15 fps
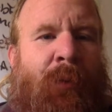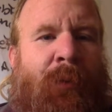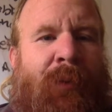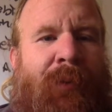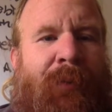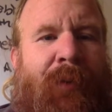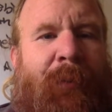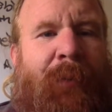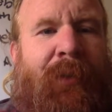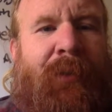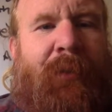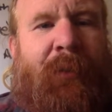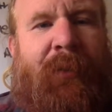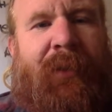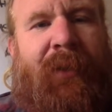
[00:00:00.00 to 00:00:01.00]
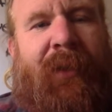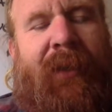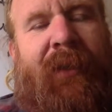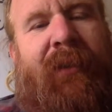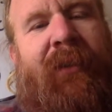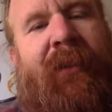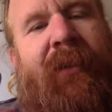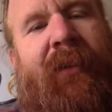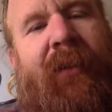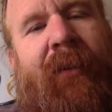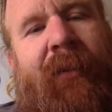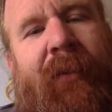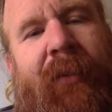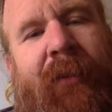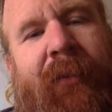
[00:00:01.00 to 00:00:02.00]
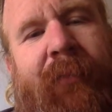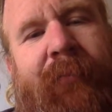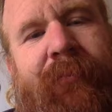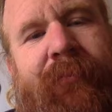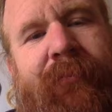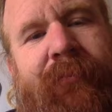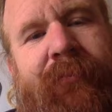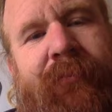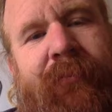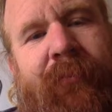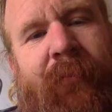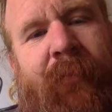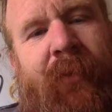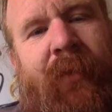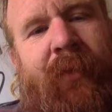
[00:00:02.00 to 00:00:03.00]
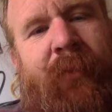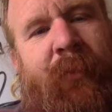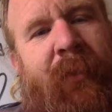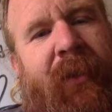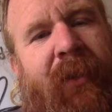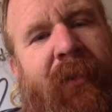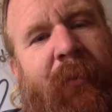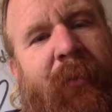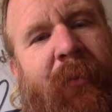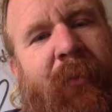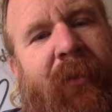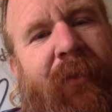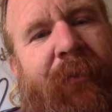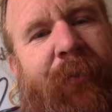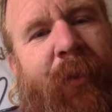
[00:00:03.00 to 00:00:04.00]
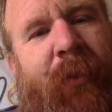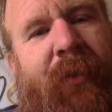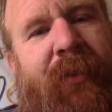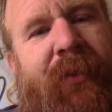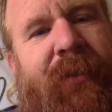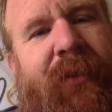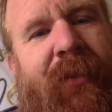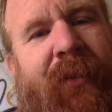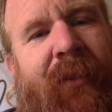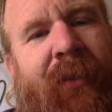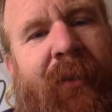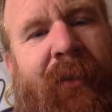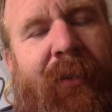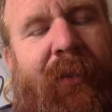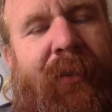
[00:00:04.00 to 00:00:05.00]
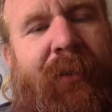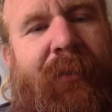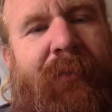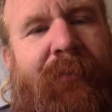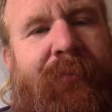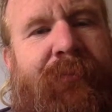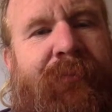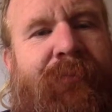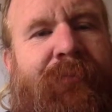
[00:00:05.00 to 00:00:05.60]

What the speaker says: What have I been doing lately? This week I've been really focusing on